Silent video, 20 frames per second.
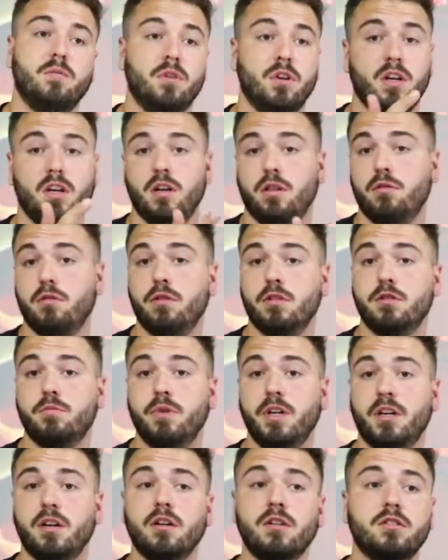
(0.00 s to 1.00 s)
You can get it through your
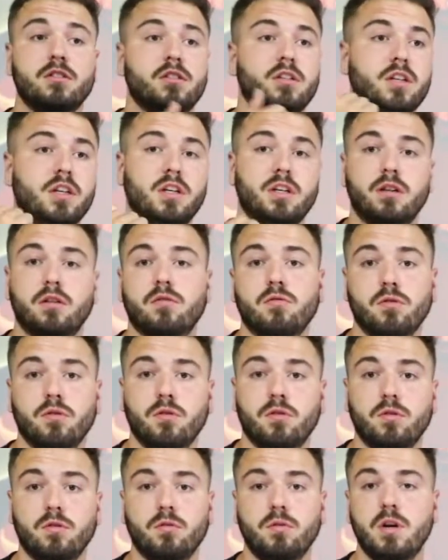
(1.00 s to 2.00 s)
speakers, you can get it
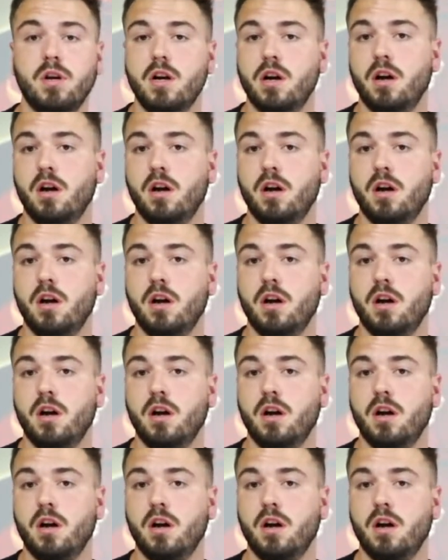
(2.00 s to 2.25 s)
through